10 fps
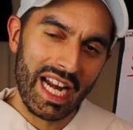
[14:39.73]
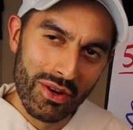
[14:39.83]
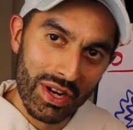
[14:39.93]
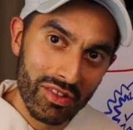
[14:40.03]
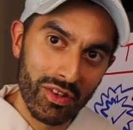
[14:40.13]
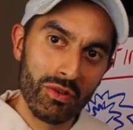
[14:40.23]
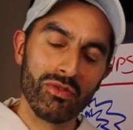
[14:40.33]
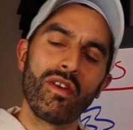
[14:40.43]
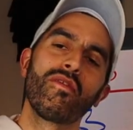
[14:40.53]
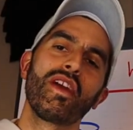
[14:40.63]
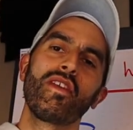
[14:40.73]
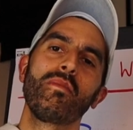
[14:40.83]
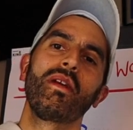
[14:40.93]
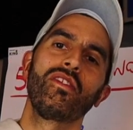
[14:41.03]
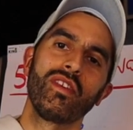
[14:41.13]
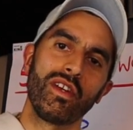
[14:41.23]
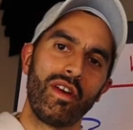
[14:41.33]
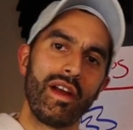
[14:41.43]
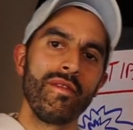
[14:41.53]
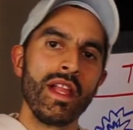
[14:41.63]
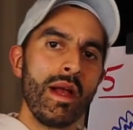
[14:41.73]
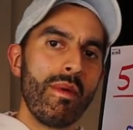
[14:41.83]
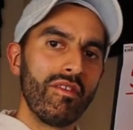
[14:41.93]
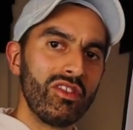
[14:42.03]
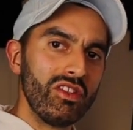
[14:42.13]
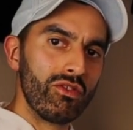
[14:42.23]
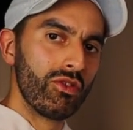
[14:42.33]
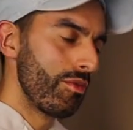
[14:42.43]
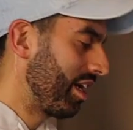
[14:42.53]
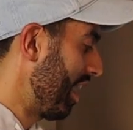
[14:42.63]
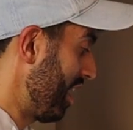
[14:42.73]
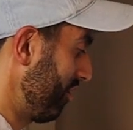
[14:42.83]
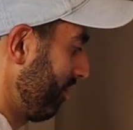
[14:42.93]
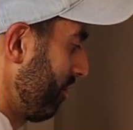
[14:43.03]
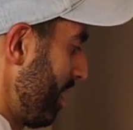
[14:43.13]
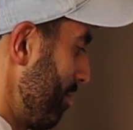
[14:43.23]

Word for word: And I know that sounds very, very basic, right? But I've seen so many, and that's just an